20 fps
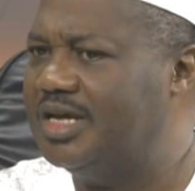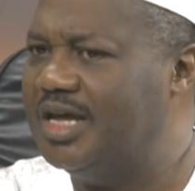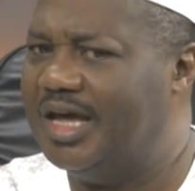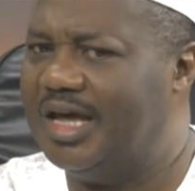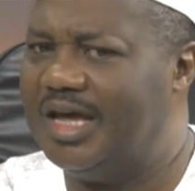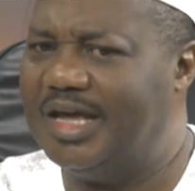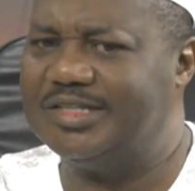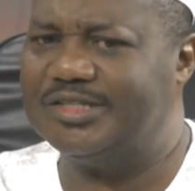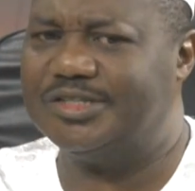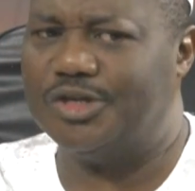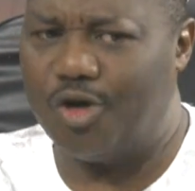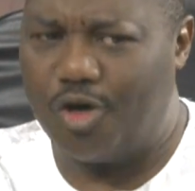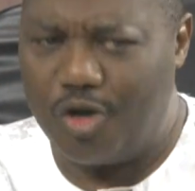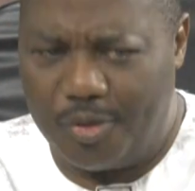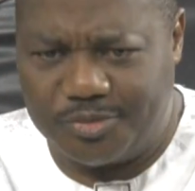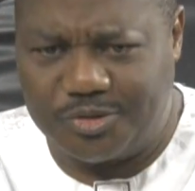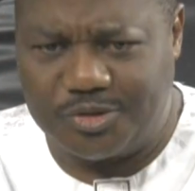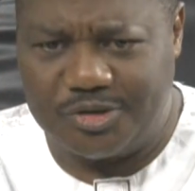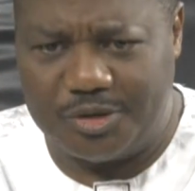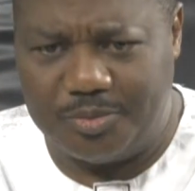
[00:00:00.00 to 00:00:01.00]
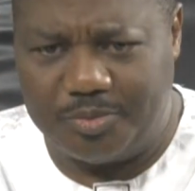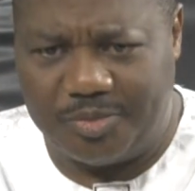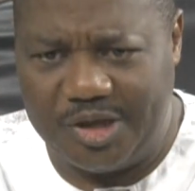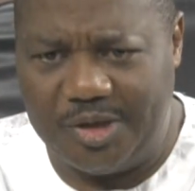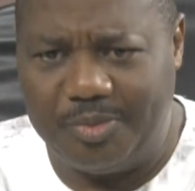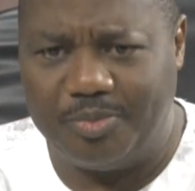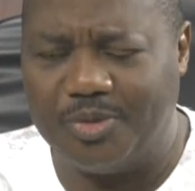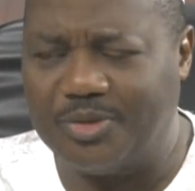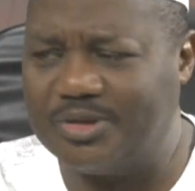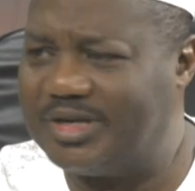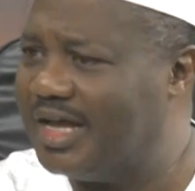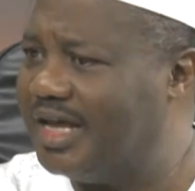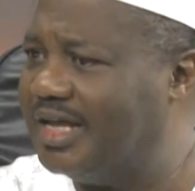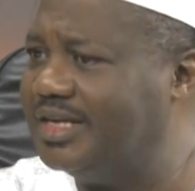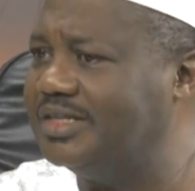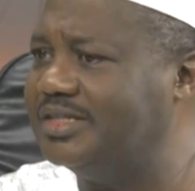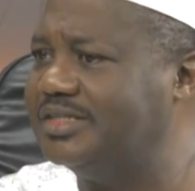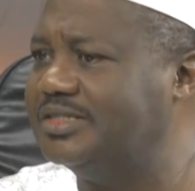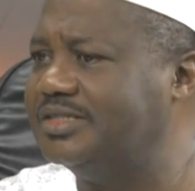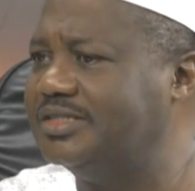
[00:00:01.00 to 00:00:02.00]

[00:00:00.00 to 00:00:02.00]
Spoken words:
It's up to the people then